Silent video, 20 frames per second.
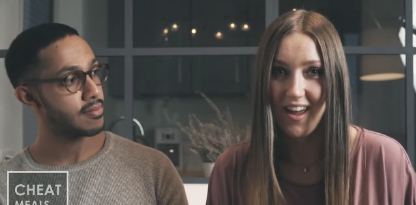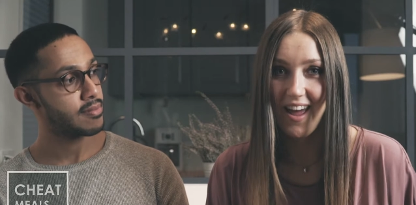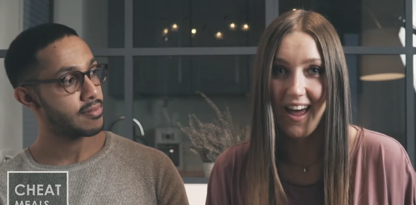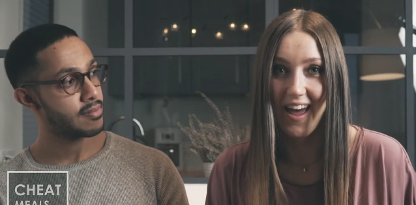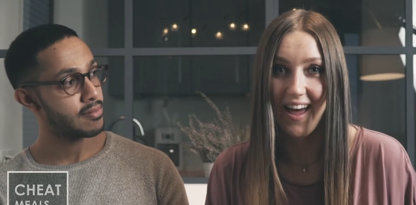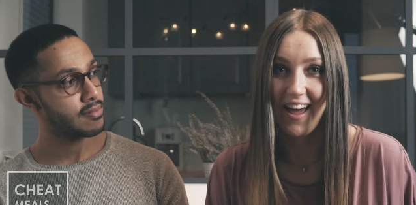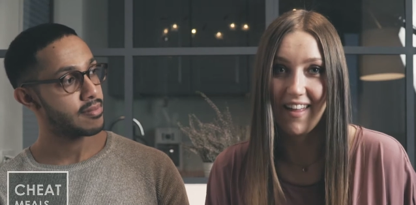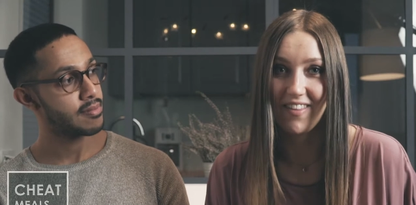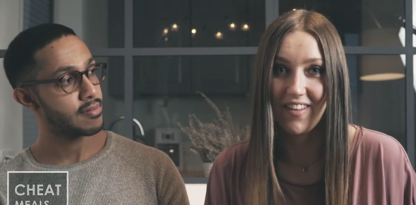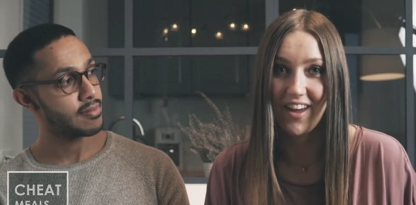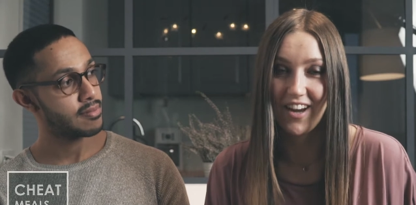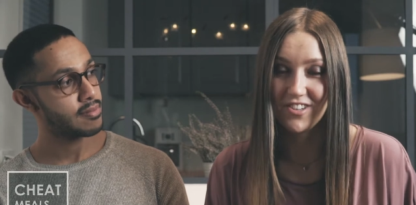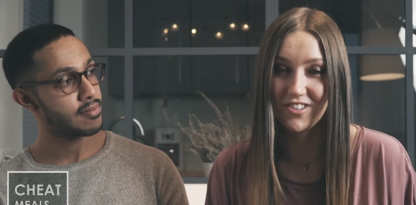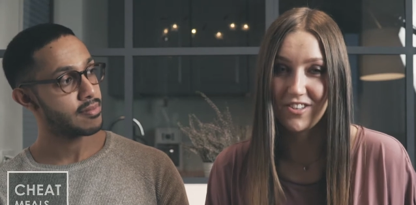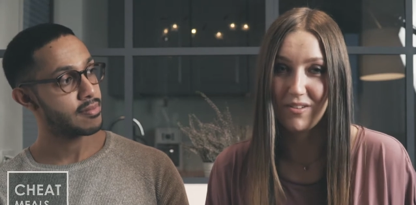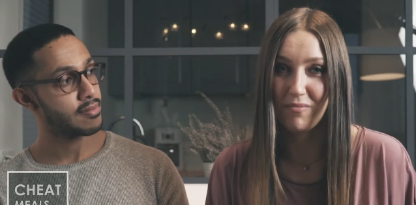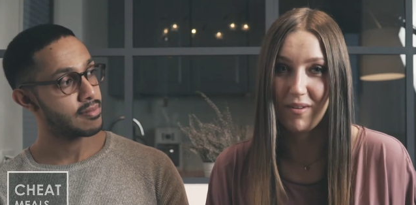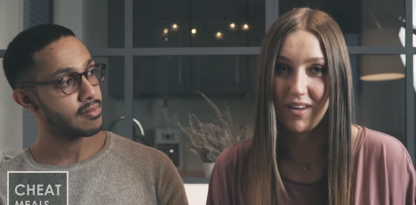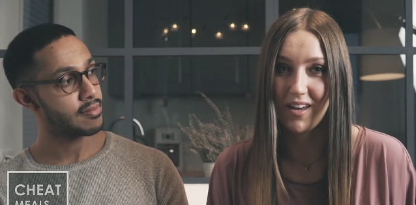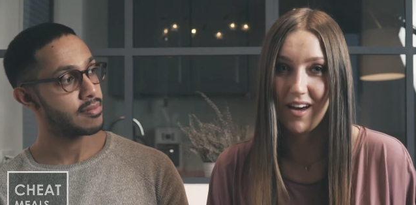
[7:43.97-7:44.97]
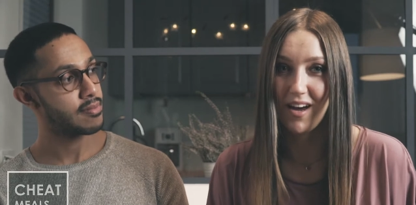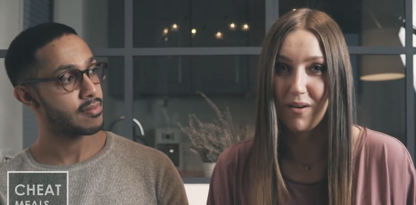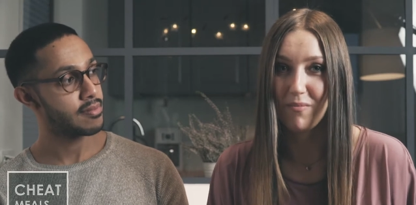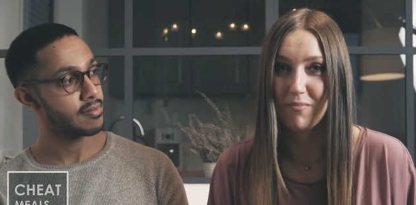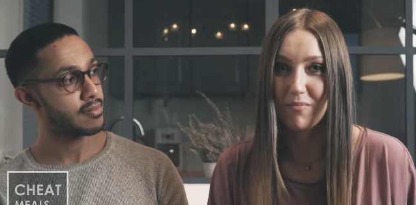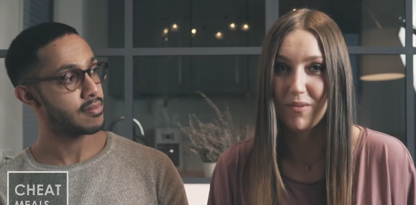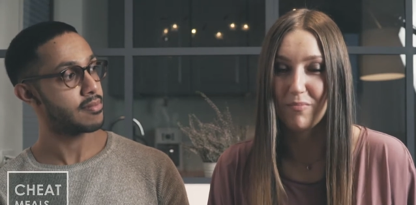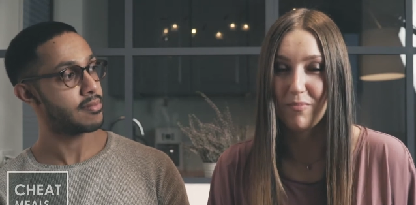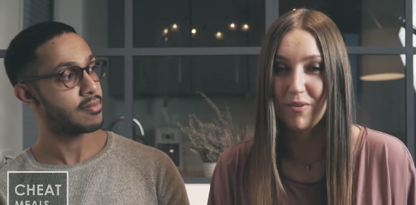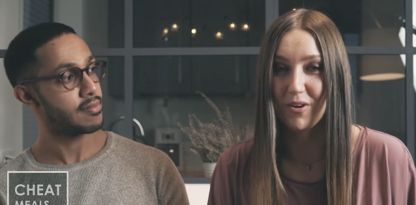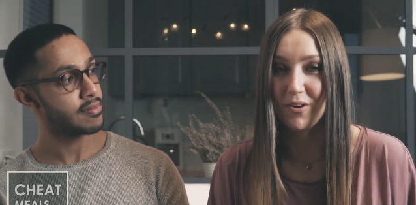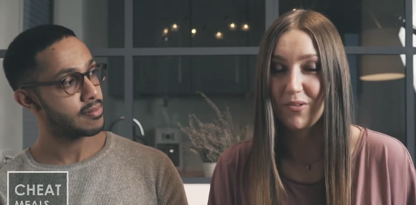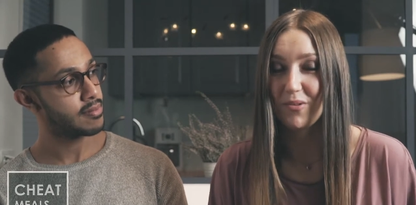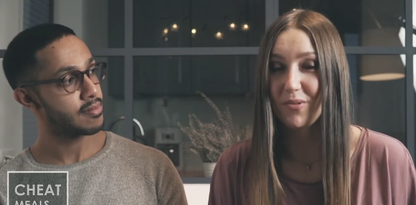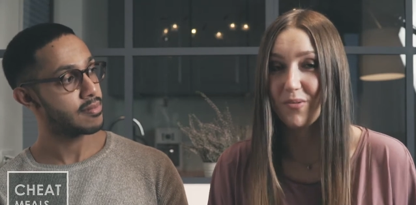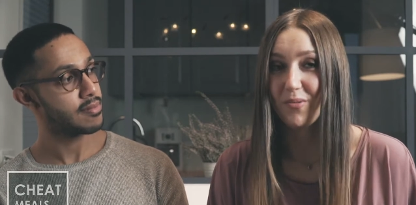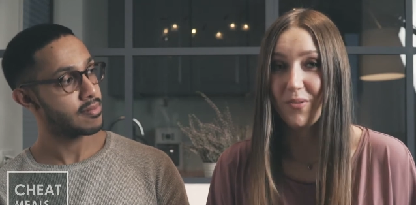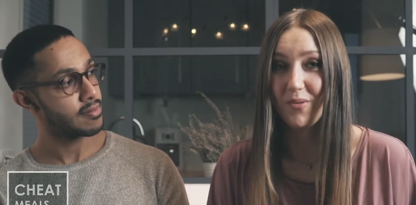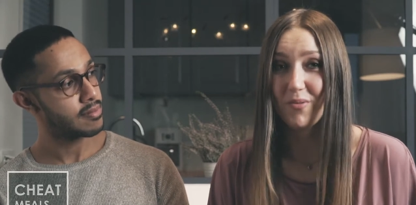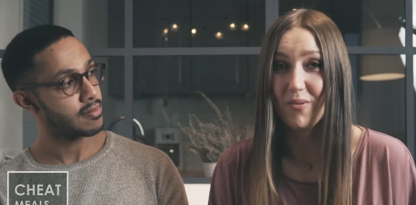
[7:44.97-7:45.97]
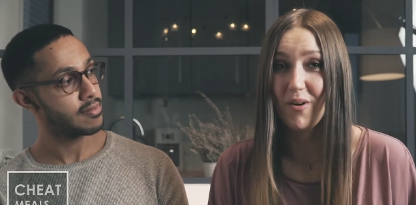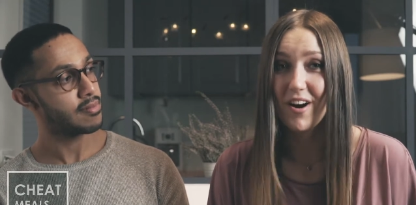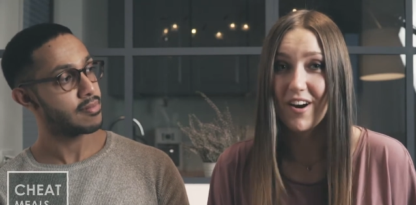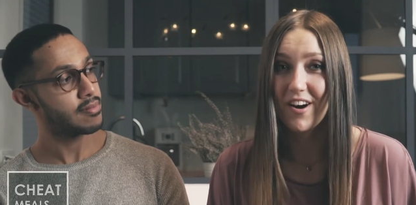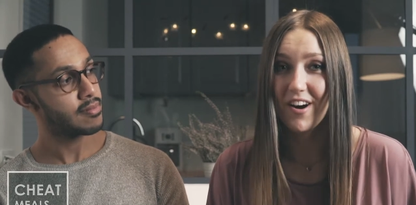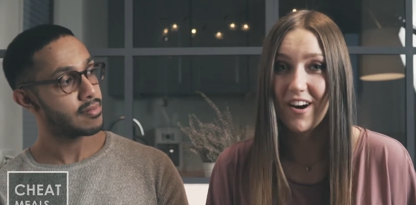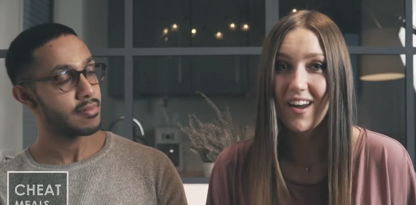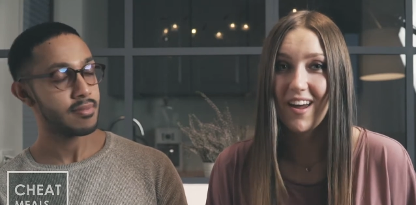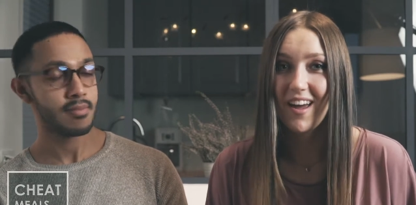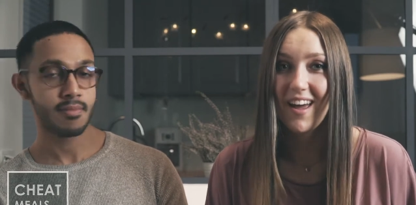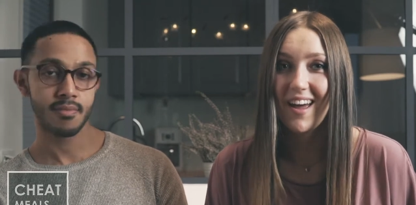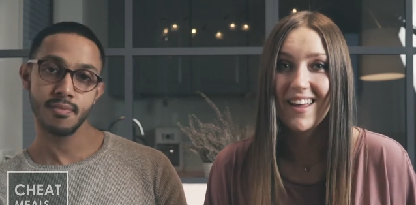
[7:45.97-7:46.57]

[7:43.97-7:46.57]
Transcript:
Speaker 1: and actually become the part who you are,